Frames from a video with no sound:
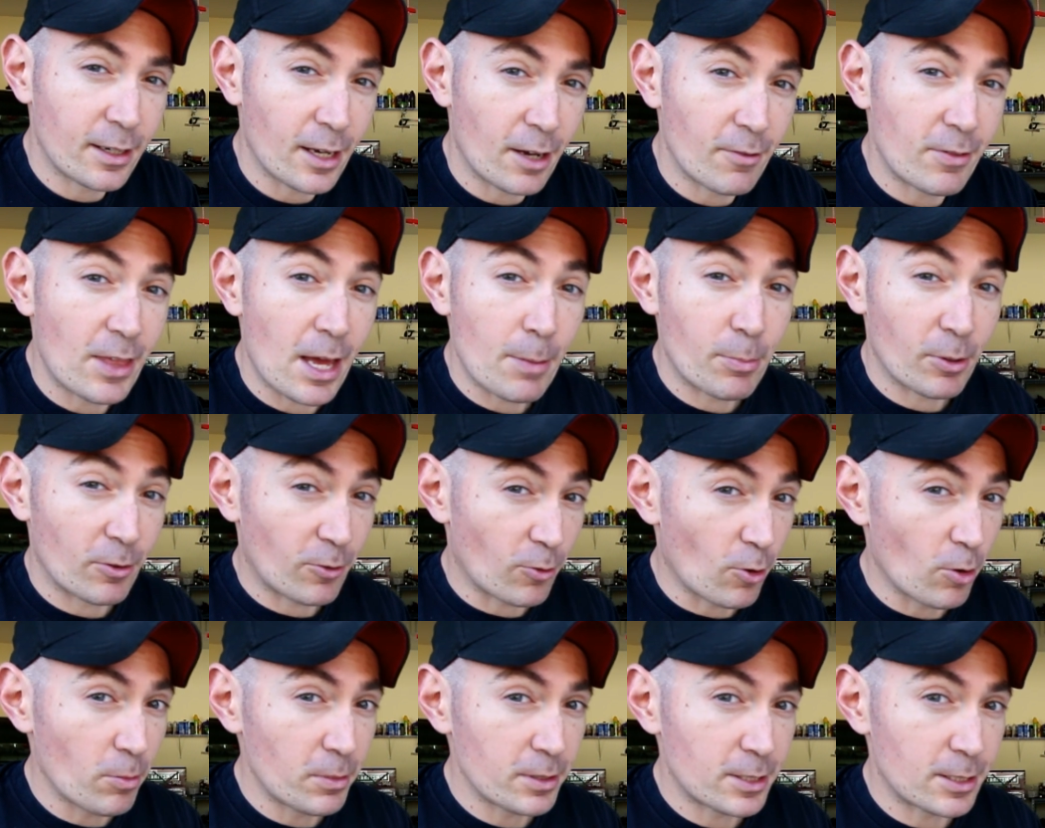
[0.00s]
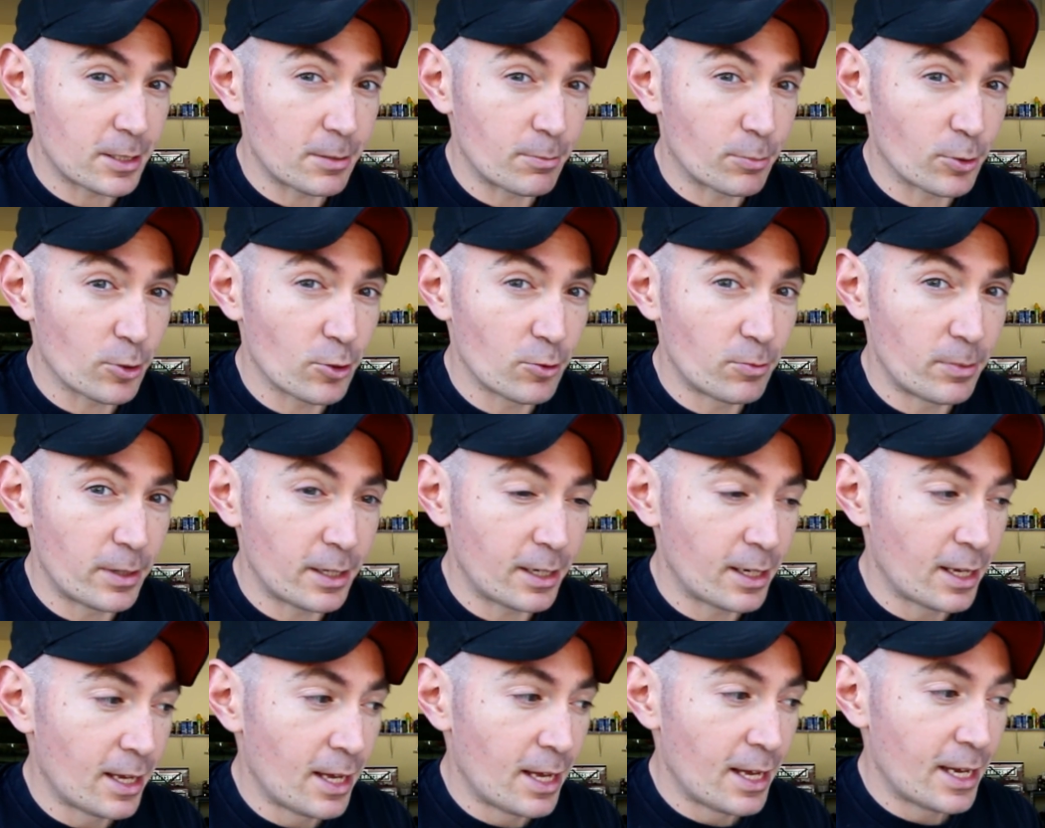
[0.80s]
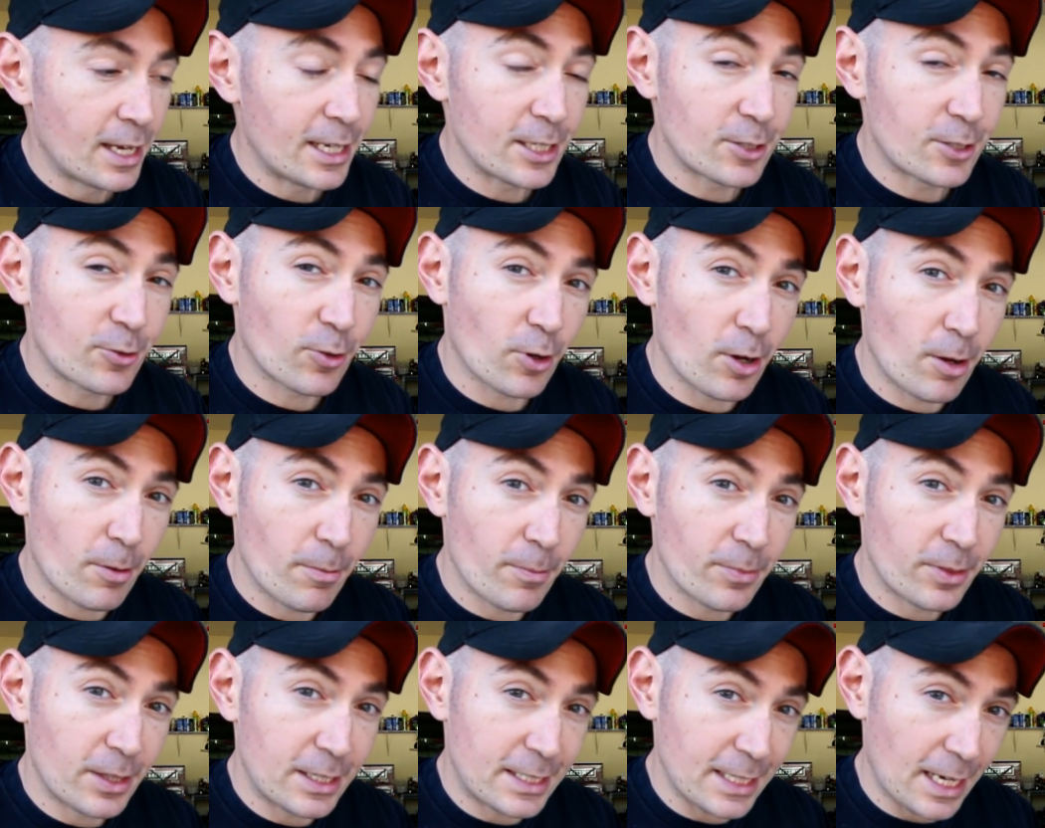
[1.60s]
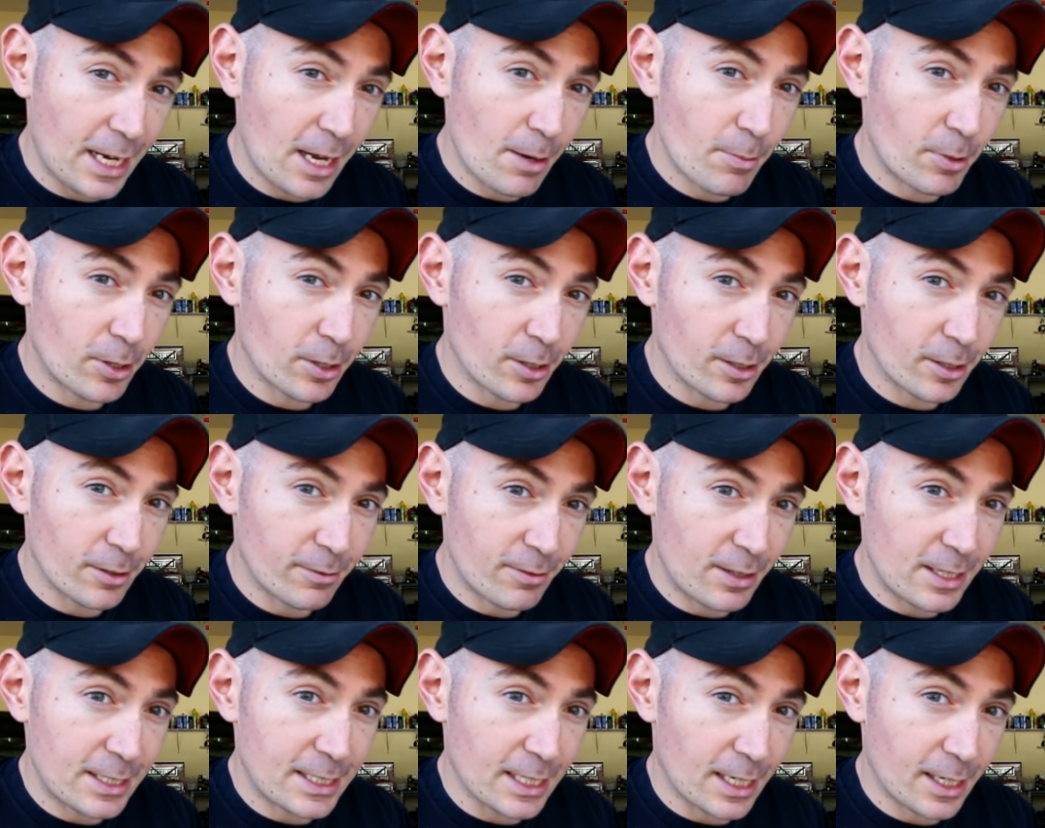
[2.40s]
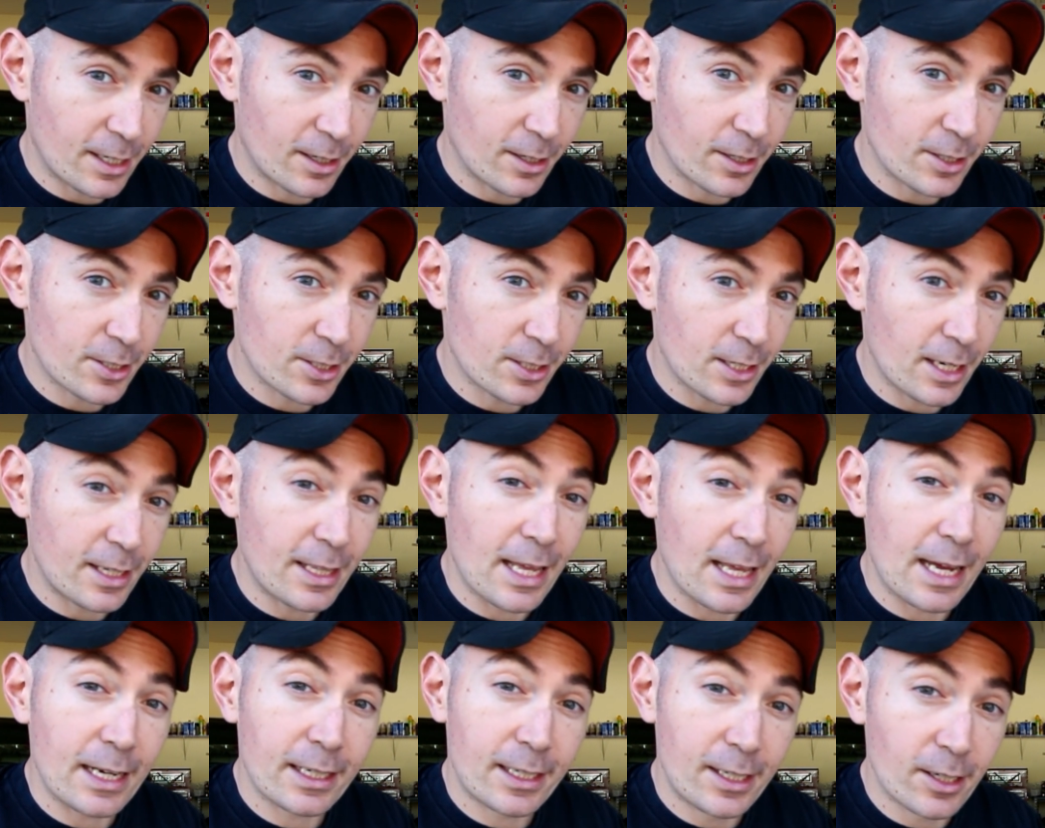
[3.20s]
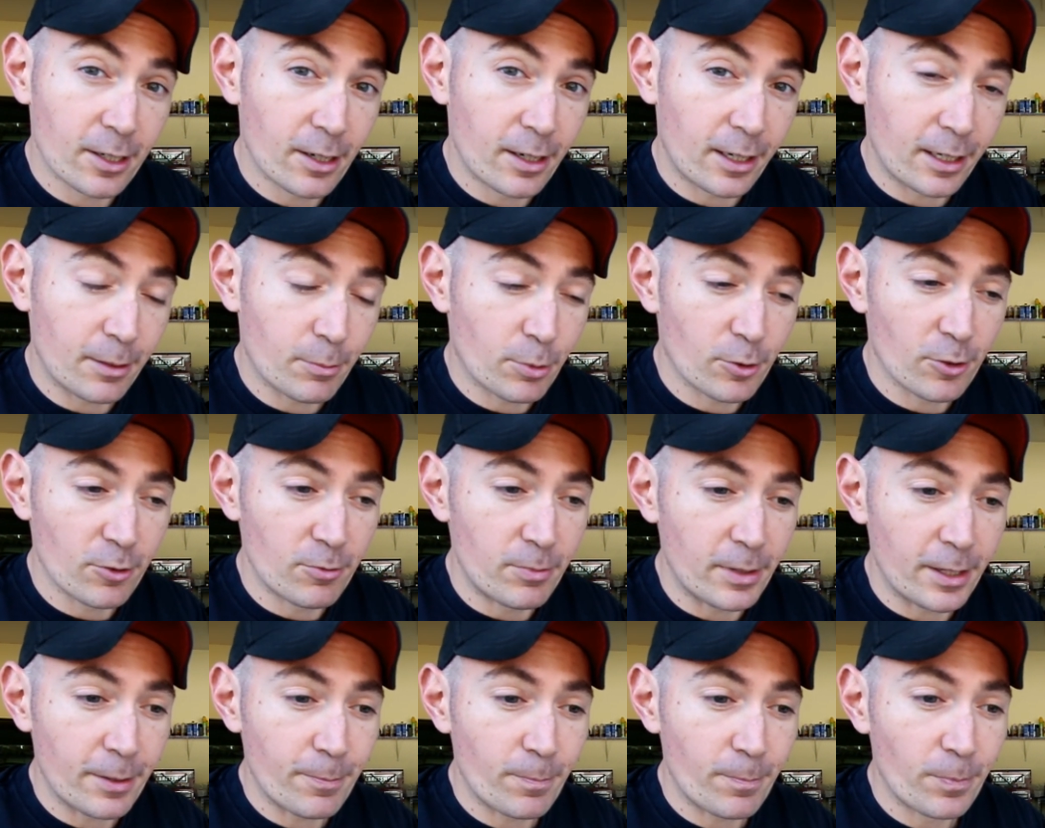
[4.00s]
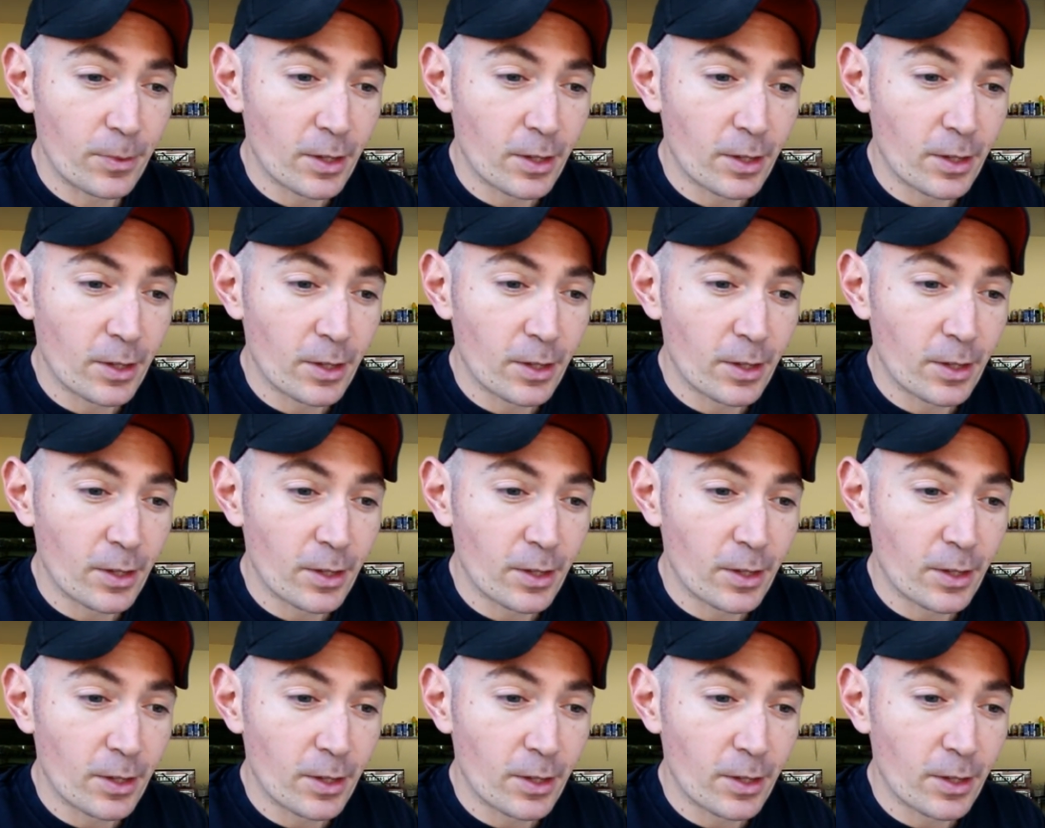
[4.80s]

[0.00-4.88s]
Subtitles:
of that performance improvement is from the diameter of the tires and that gearing improvement.